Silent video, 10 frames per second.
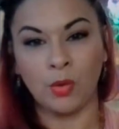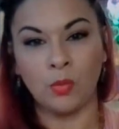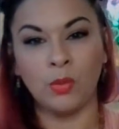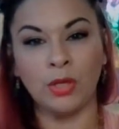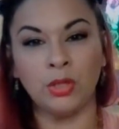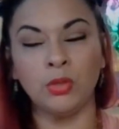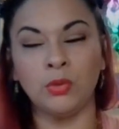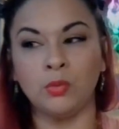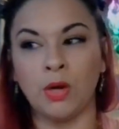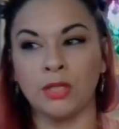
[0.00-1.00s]
what
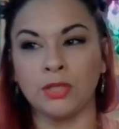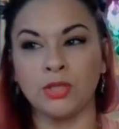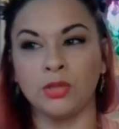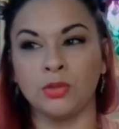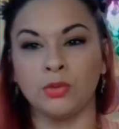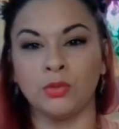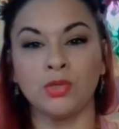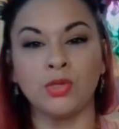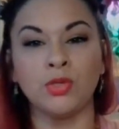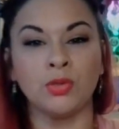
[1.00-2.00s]
you want to
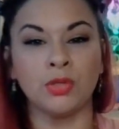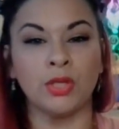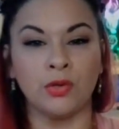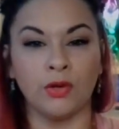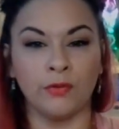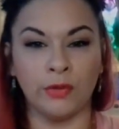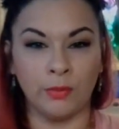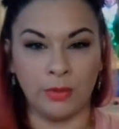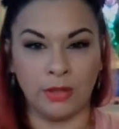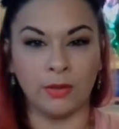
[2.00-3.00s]
choose in your free
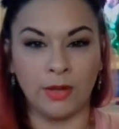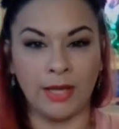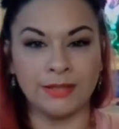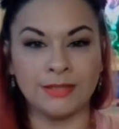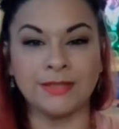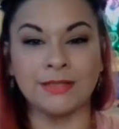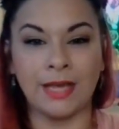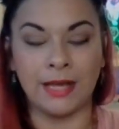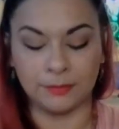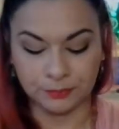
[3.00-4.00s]
will, okay, to
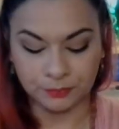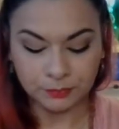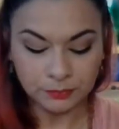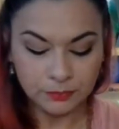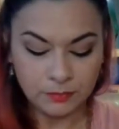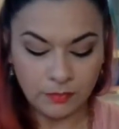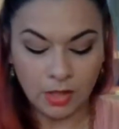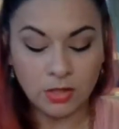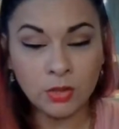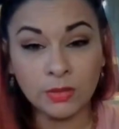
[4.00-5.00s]
say.
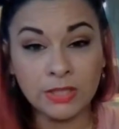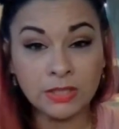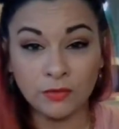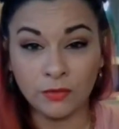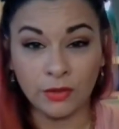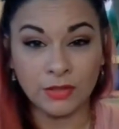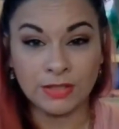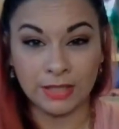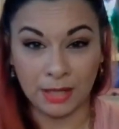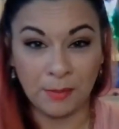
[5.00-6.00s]
So listen first,
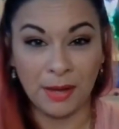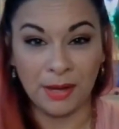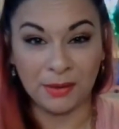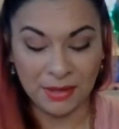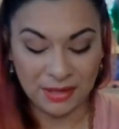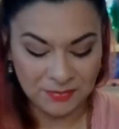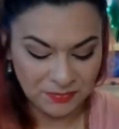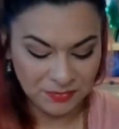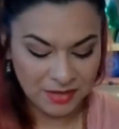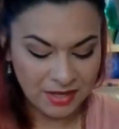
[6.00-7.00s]
then come back, okay?
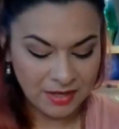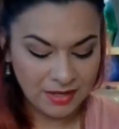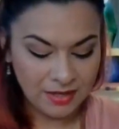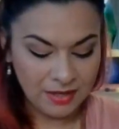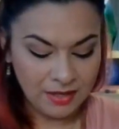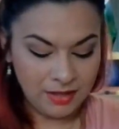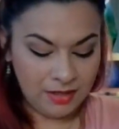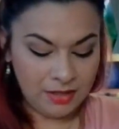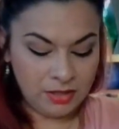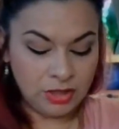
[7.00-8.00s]

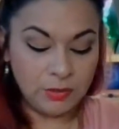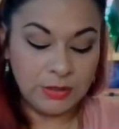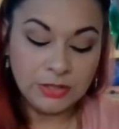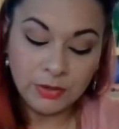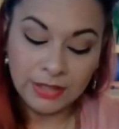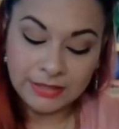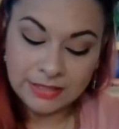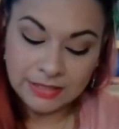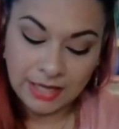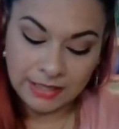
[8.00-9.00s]
To integrate
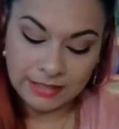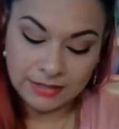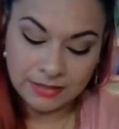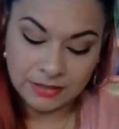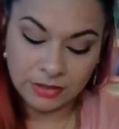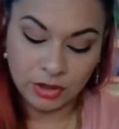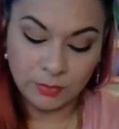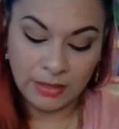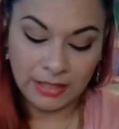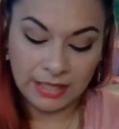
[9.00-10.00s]
this guidance, you
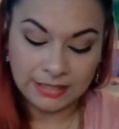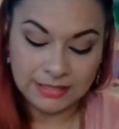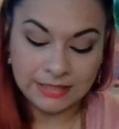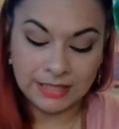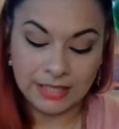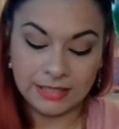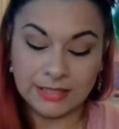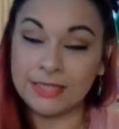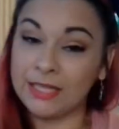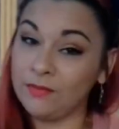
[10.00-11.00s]
may like to say
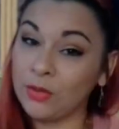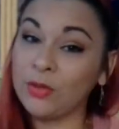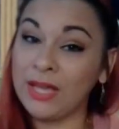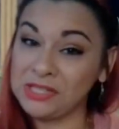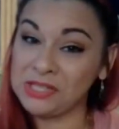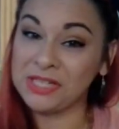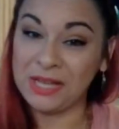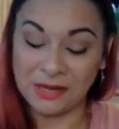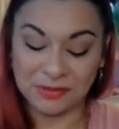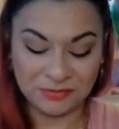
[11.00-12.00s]
this invocation
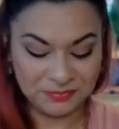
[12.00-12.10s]
now.